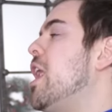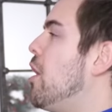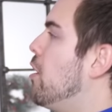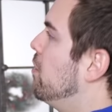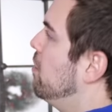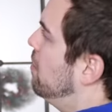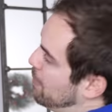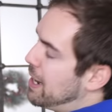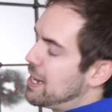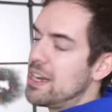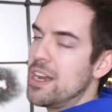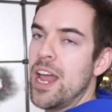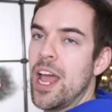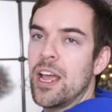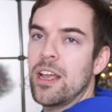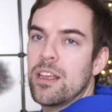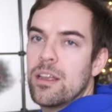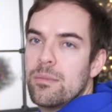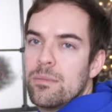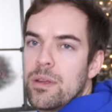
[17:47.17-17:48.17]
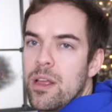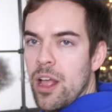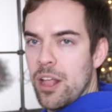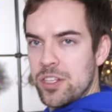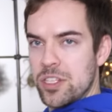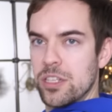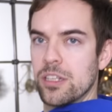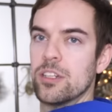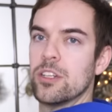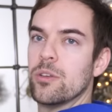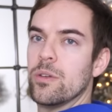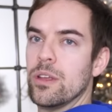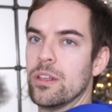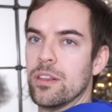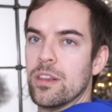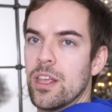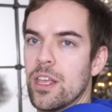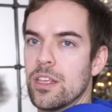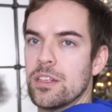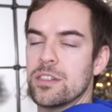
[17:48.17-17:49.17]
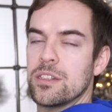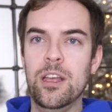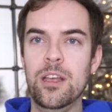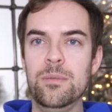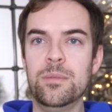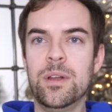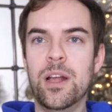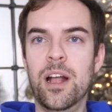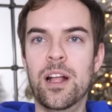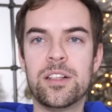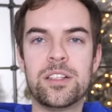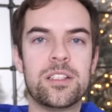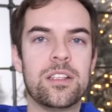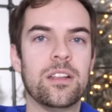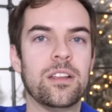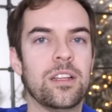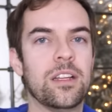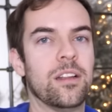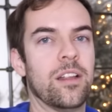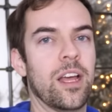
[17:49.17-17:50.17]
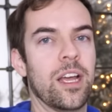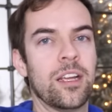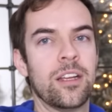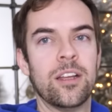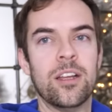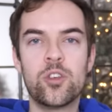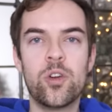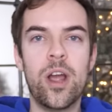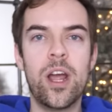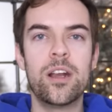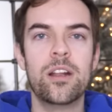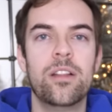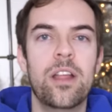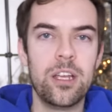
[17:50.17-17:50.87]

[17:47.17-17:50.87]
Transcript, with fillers: out my neck. I'm constantly doing this. I'm constantly like trying to